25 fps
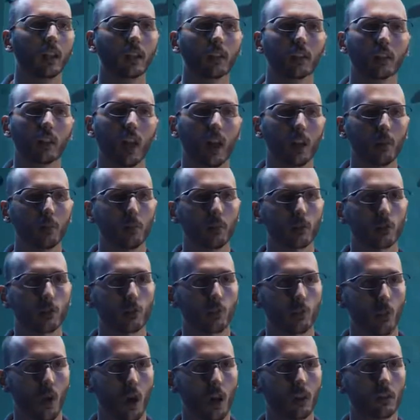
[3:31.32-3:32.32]
Little Nightmares
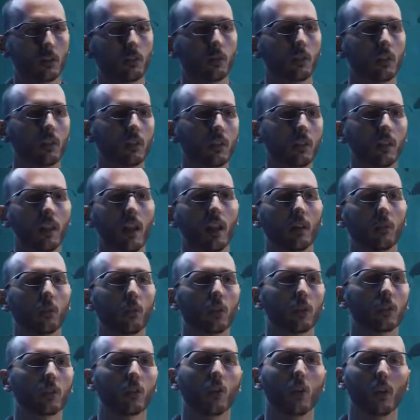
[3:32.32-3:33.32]
1 to understand
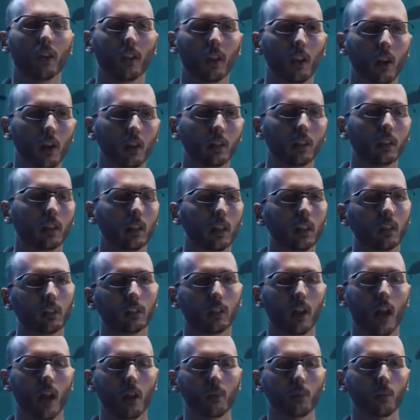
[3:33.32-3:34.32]
what's going on in Little
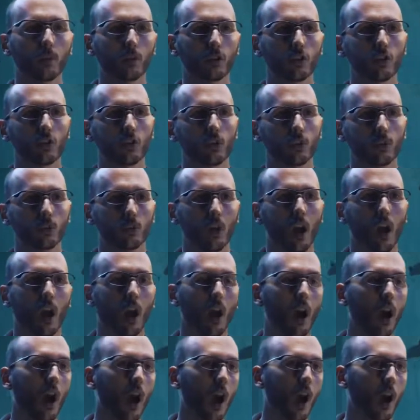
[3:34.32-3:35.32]
Nightmares 2.
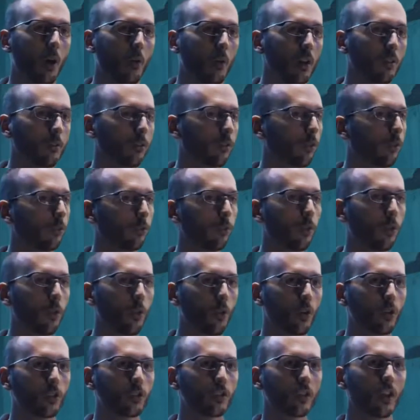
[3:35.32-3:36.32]
However, of
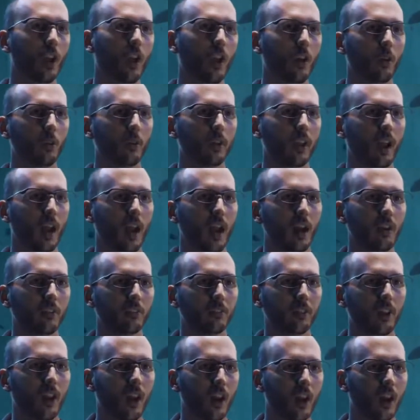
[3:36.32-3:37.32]
course, we
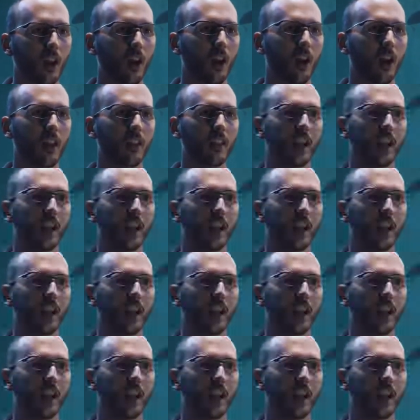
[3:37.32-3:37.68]
have uh,